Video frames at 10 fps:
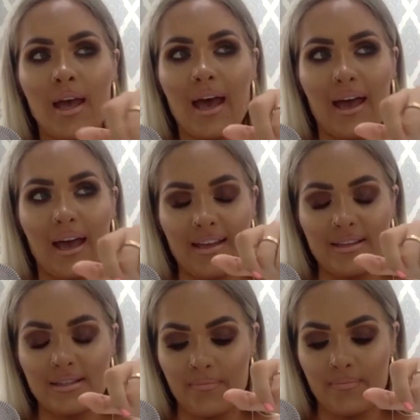
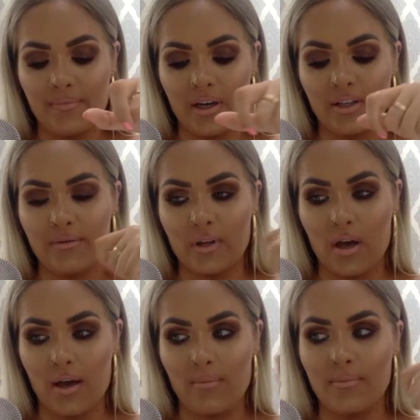And I'd
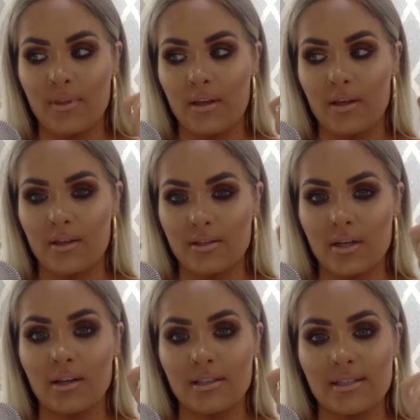overcome the
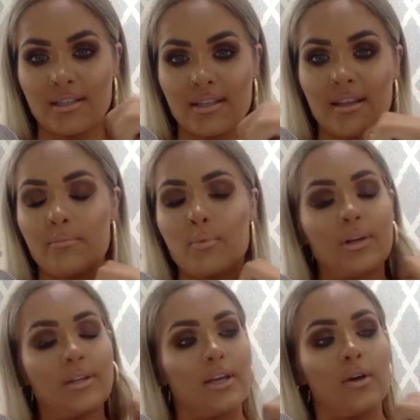darkness at that
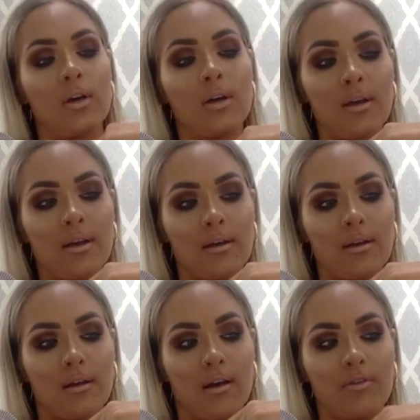point. So
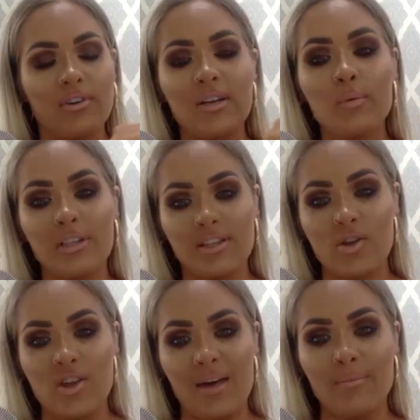I really wanted to
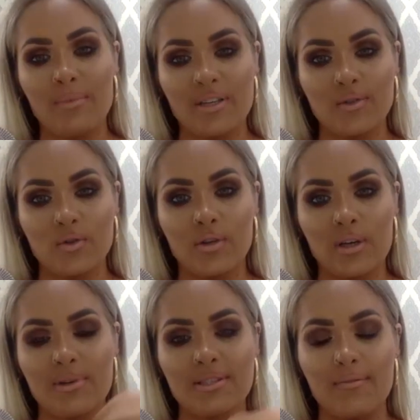share my story
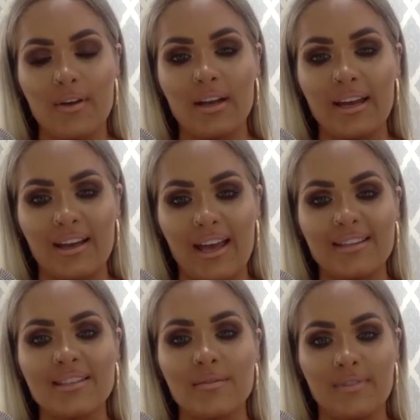because I felt like I
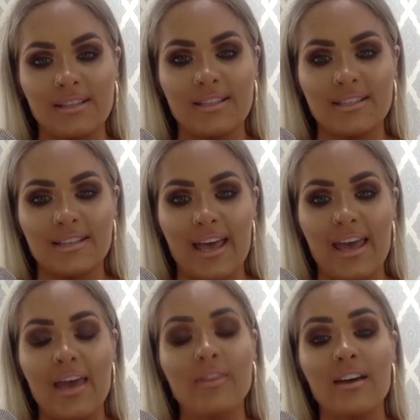had something to
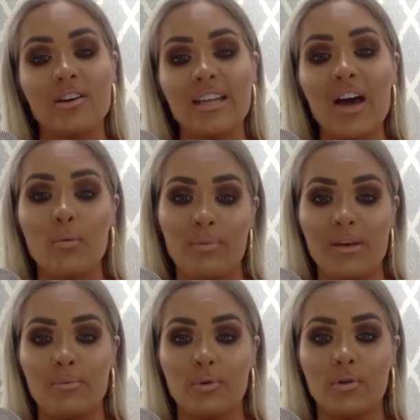say that could help
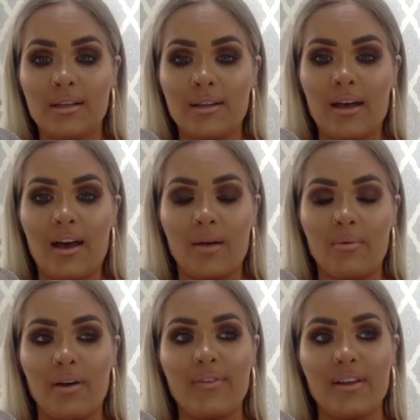people.
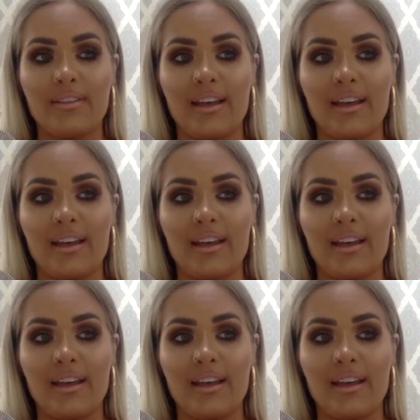I felt